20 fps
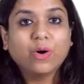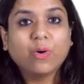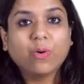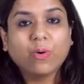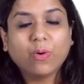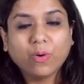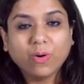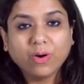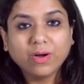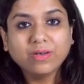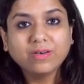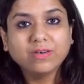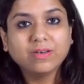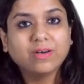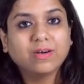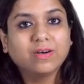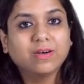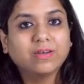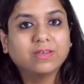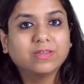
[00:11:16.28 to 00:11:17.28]
or
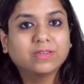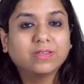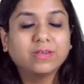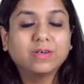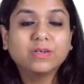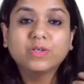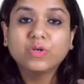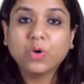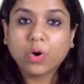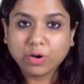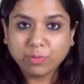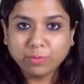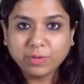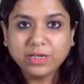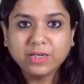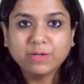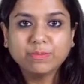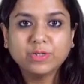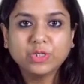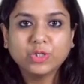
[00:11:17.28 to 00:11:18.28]
the
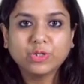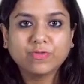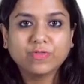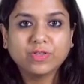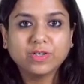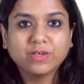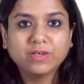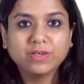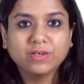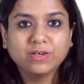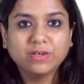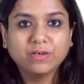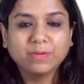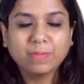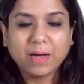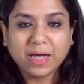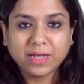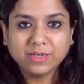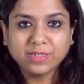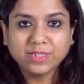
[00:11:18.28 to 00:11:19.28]
normal image of the
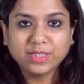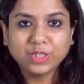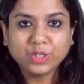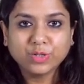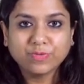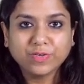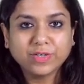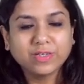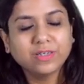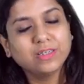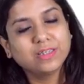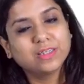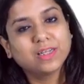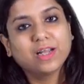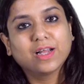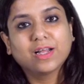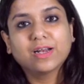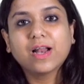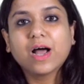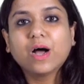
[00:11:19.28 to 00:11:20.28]
Barrett's esophagus.
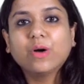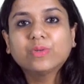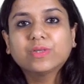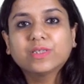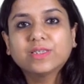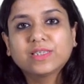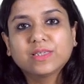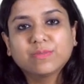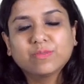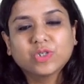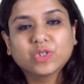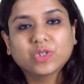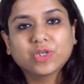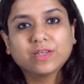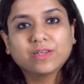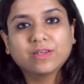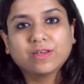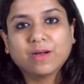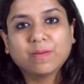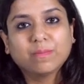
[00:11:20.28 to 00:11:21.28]
Now this image
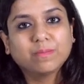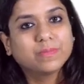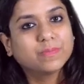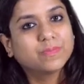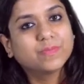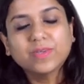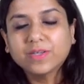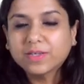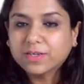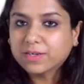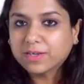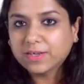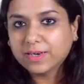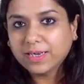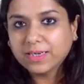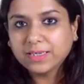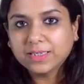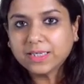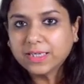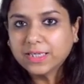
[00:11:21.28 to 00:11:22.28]
can come.
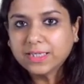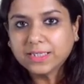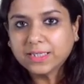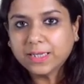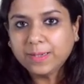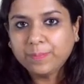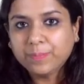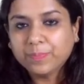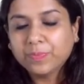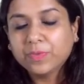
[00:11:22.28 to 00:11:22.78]
Correct? Easy?